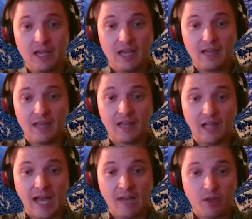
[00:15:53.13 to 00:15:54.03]
And in
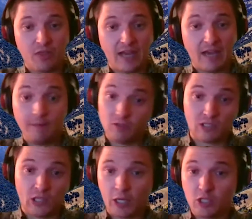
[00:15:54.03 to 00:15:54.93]
line with that, which
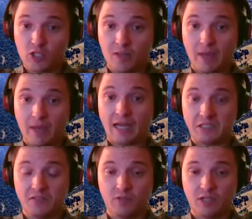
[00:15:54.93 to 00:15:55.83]
is largely a
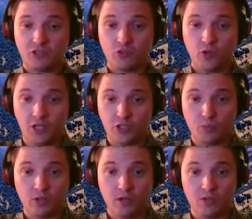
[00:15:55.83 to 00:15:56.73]
passive restoration
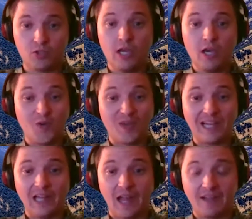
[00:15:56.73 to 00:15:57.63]
approach, we
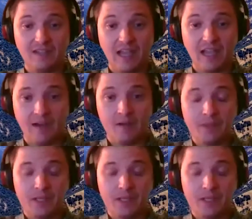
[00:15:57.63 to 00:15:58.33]
collect data,